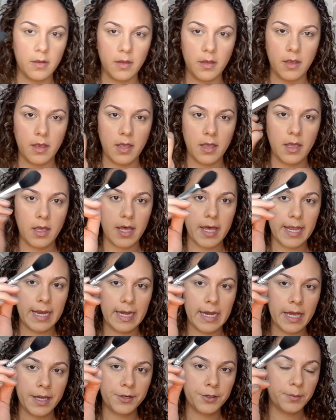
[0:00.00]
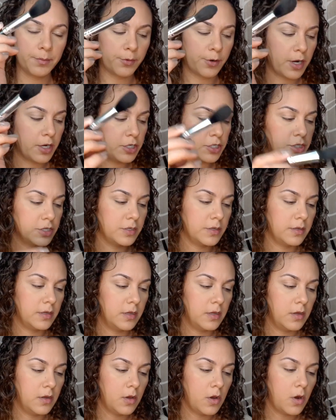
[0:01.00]
a highlighter brush,
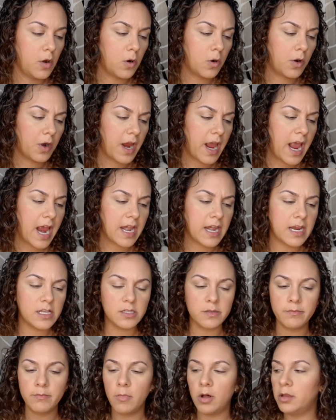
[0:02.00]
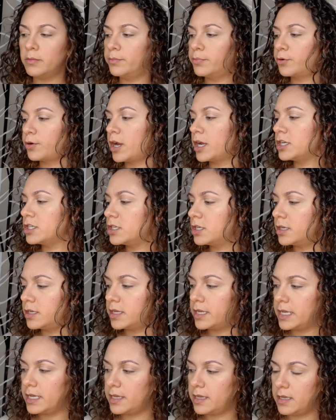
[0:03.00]
or any small brush
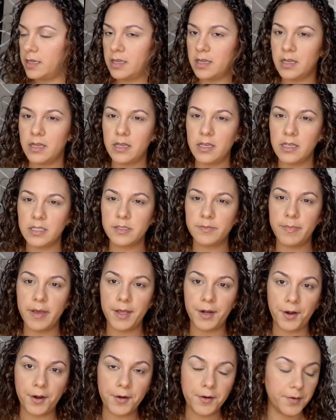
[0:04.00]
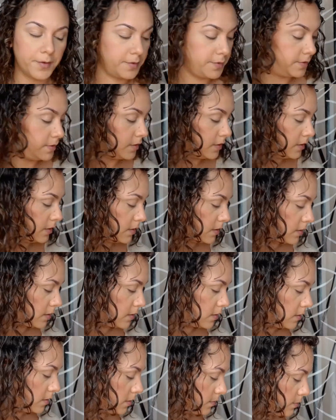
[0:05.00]
is better
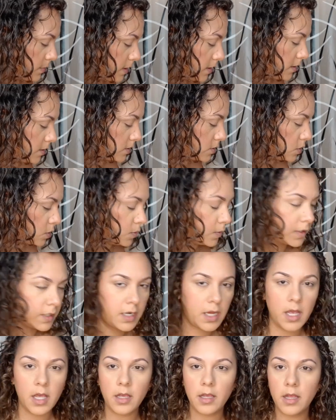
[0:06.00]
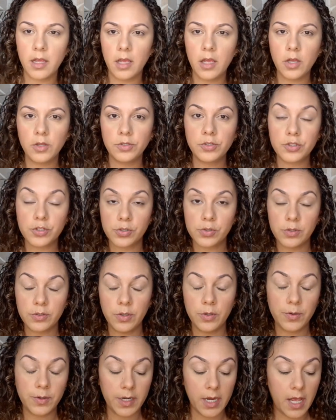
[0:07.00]
because you want
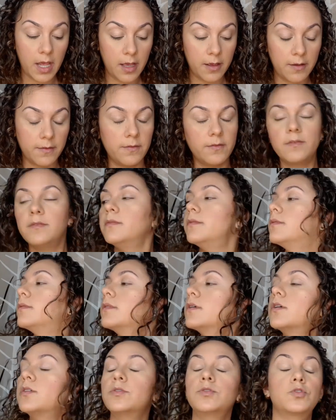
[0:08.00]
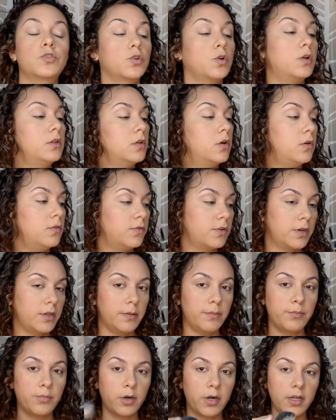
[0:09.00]
to have control over the
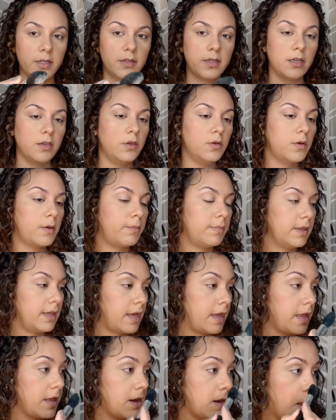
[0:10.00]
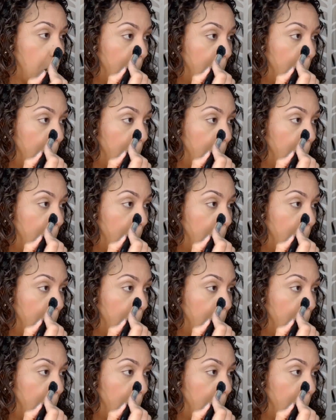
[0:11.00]
product that you apply,